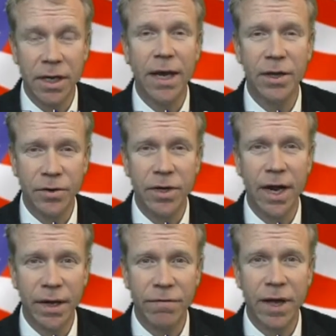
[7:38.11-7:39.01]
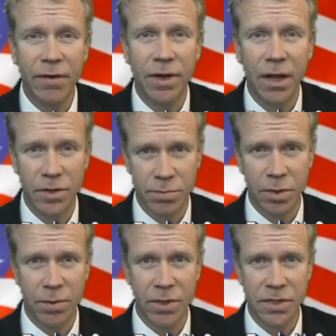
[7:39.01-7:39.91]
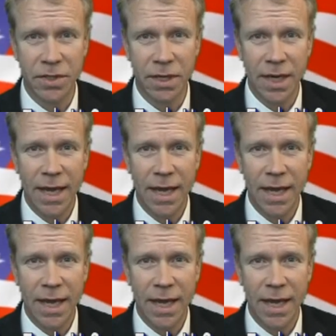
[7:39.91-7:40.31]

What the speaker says: $995 per person,